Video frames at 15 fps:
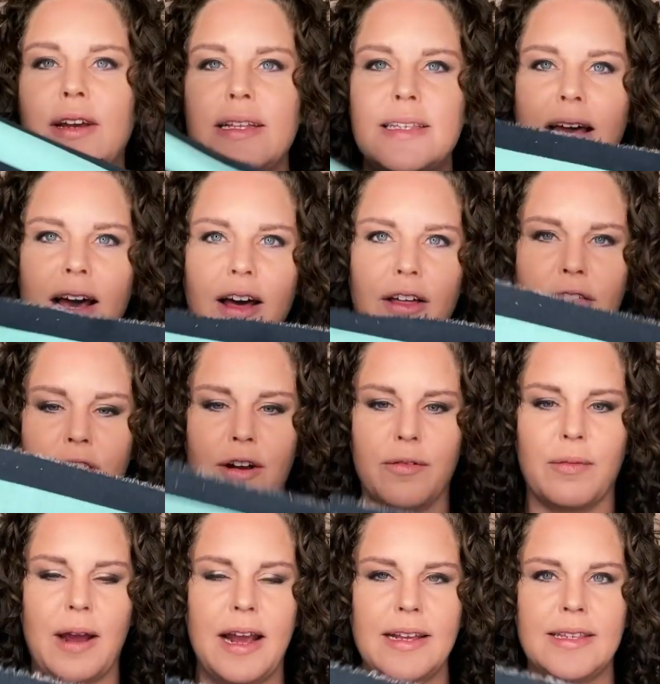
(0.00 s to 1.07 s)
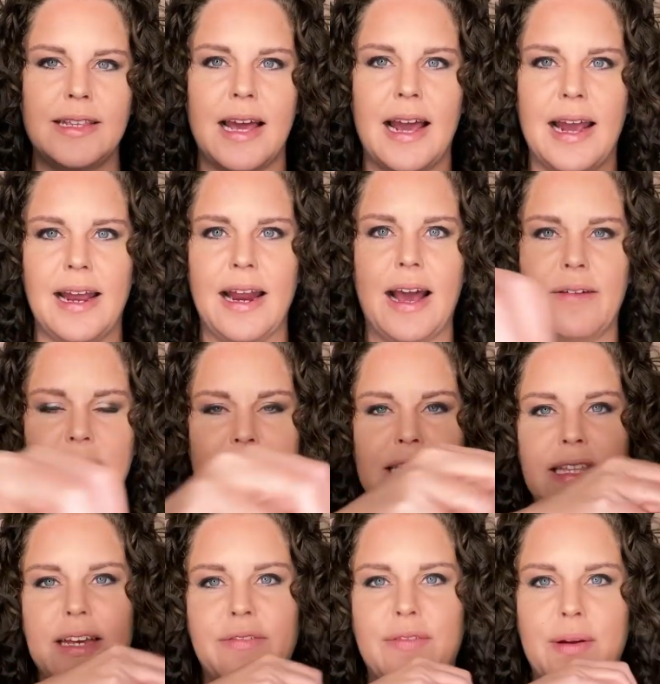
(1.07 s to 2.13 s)
tell the right side,
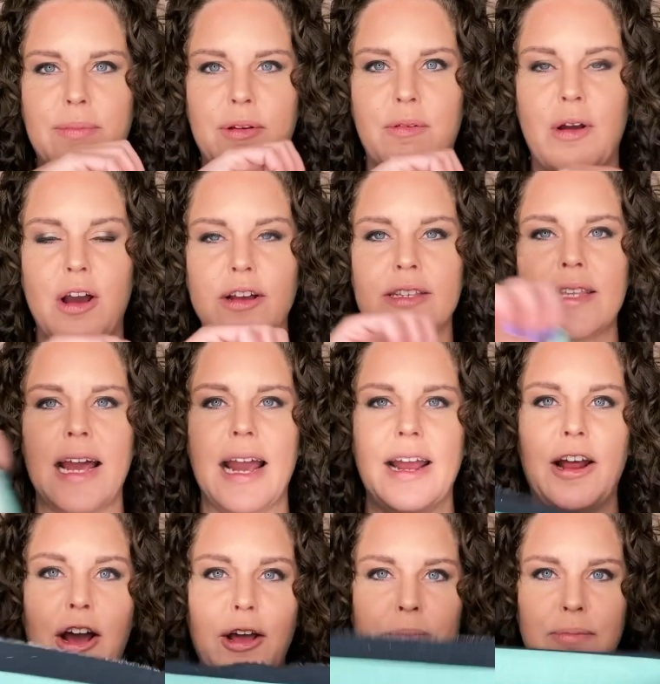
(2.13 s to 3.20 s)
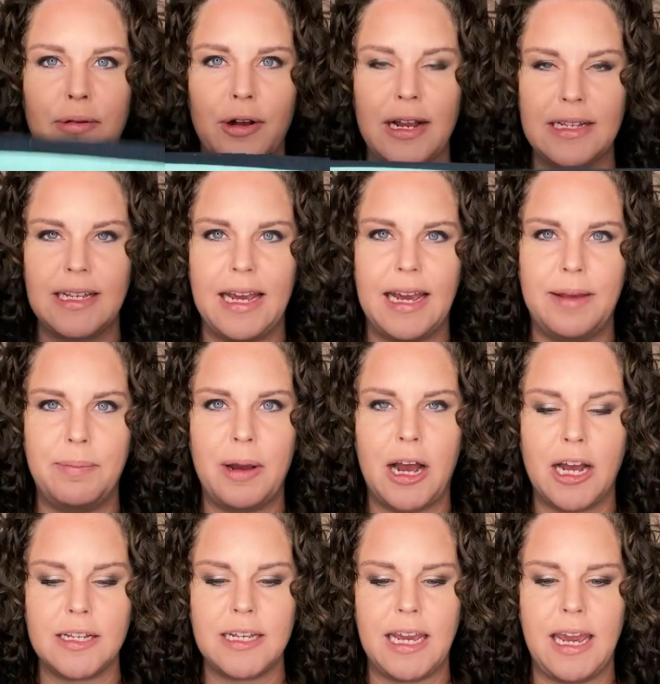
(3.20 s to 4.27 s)
obviously, from the wrong side on printed
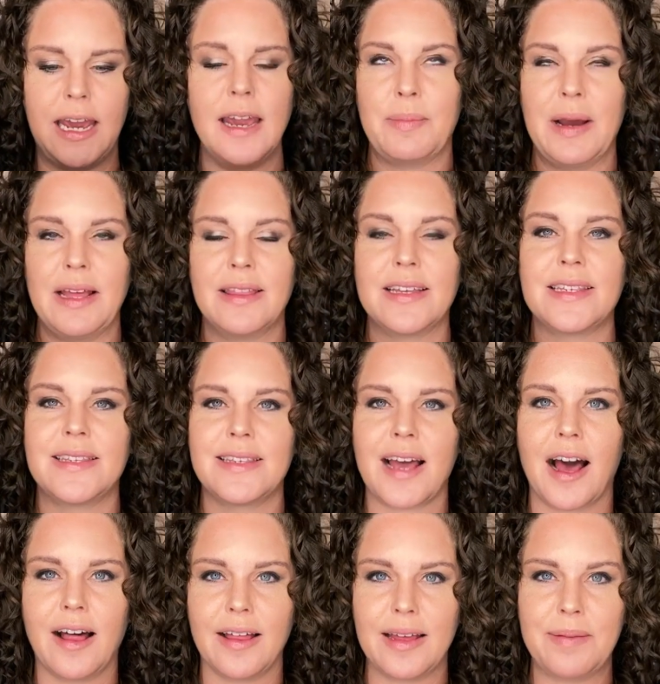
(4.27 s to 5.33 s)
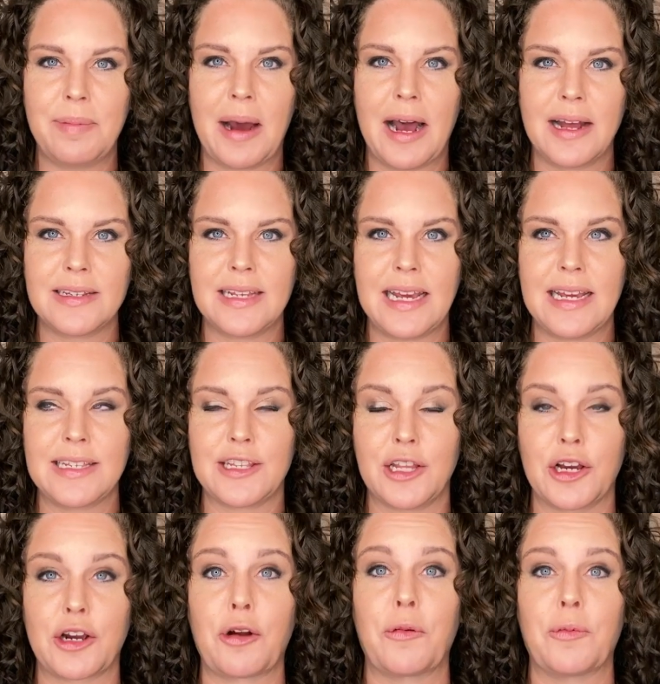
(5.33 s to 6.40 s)
Ponte, but the solid Pontes
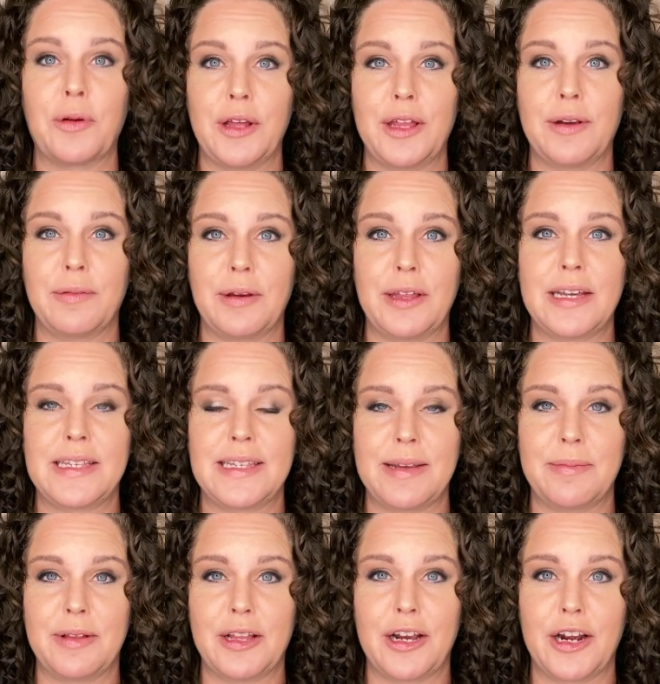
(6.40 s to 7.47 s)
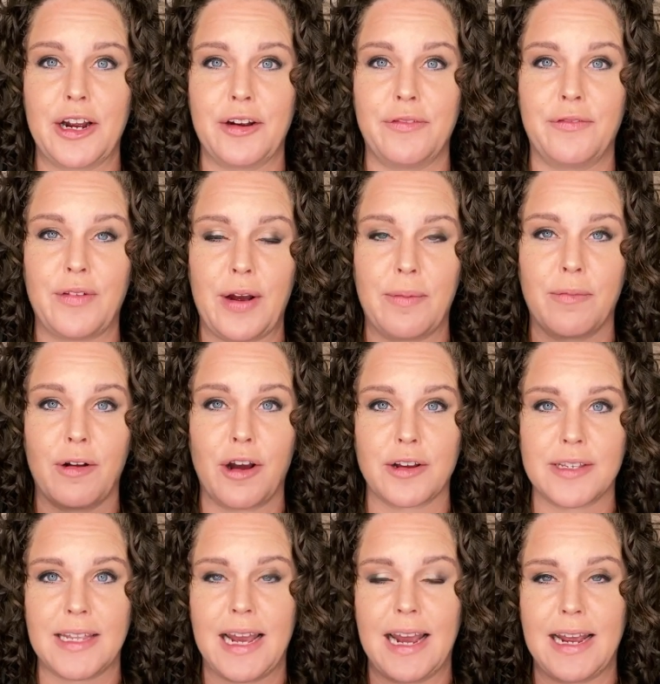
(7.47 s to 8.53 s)
look really, really similar from wrong
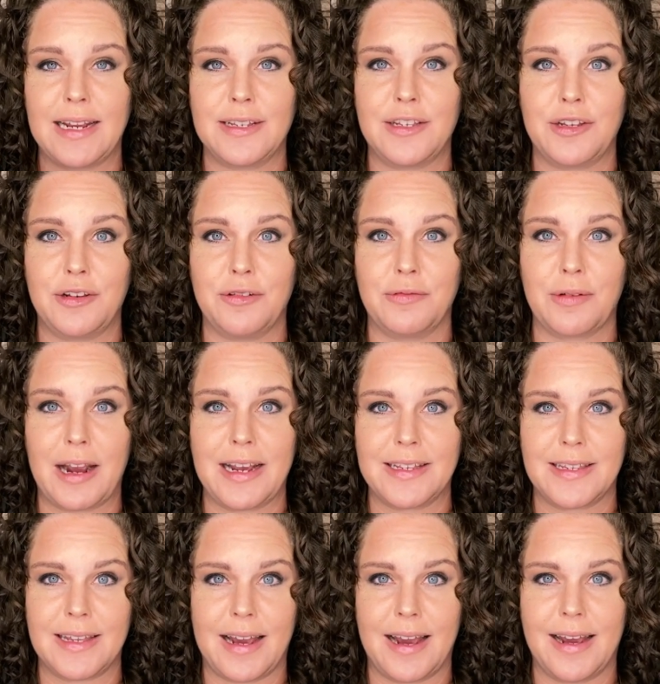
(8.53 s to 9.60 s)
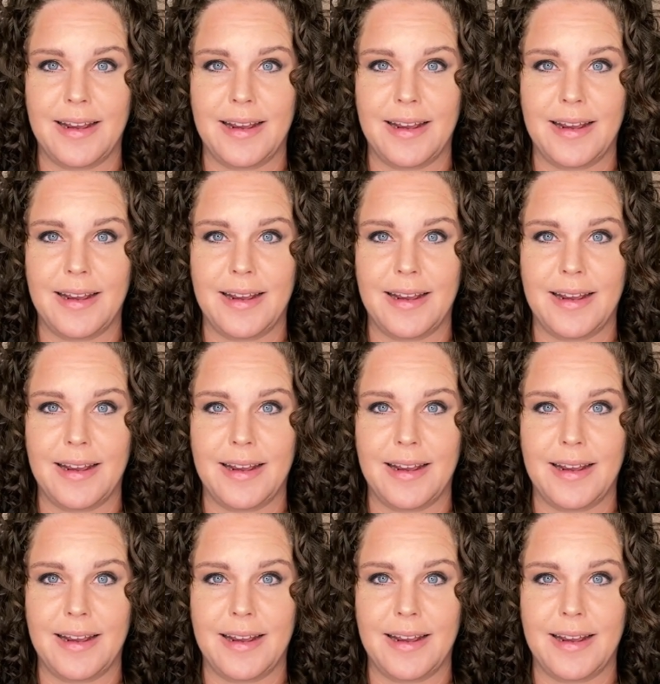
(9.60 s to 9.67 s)
side to right side.